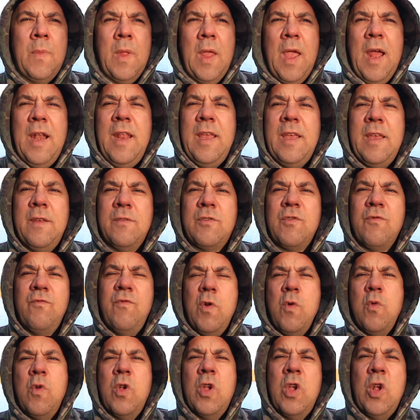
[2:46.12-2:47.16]
and it gives a
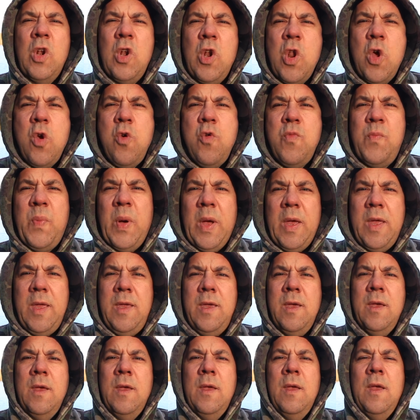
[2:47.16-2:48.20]
real
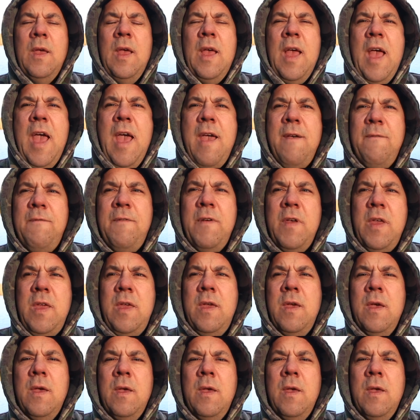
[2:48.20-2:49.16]
gloopy, heavy,